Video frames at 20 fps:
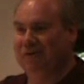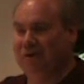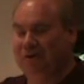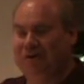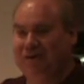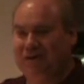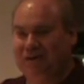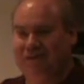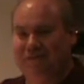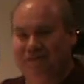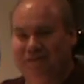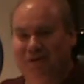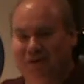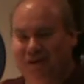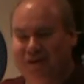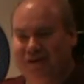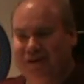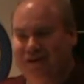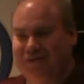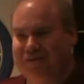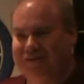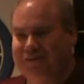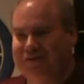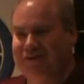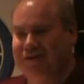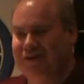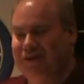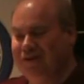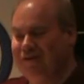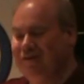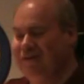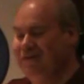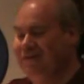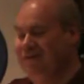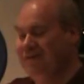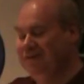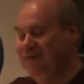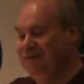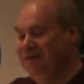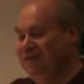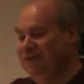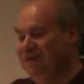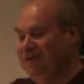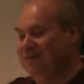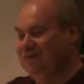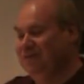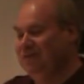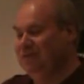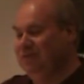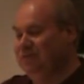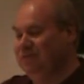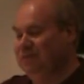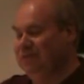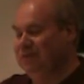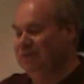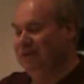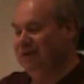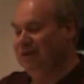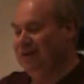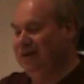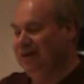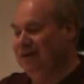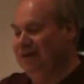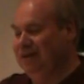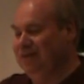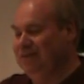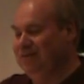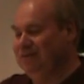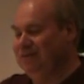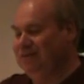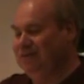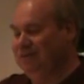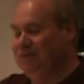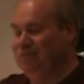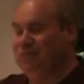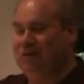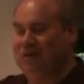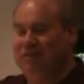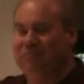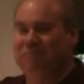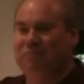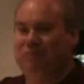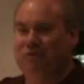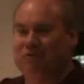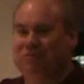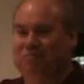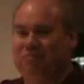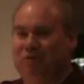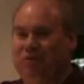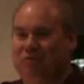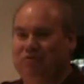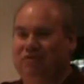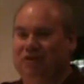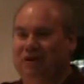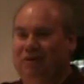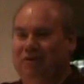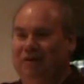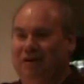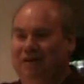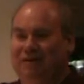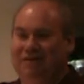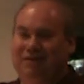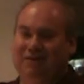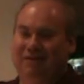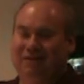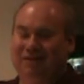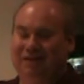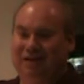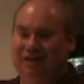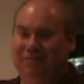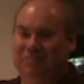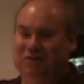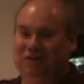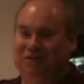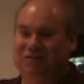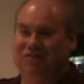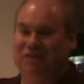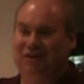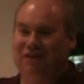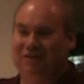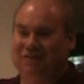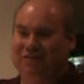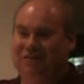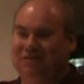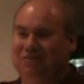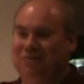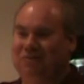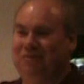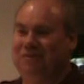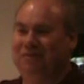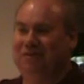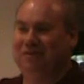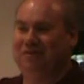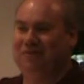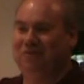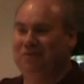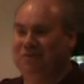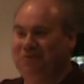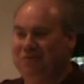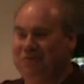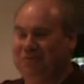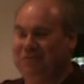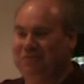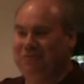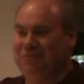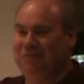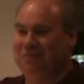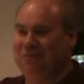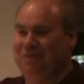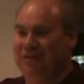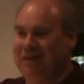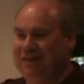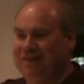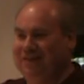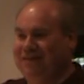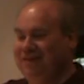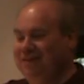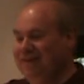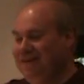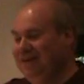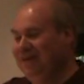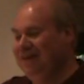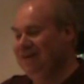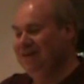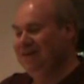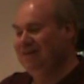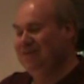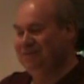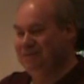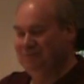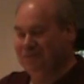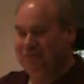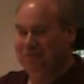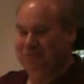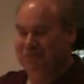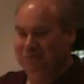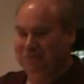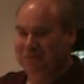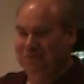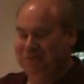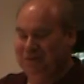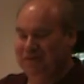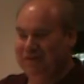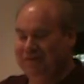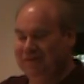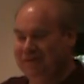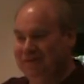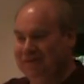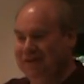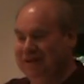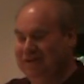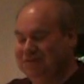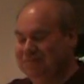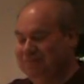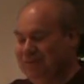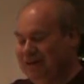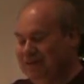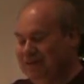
early, earlier this year, and uh, we even postponed our AMSAT D L co uh, colloquium for that to uh, next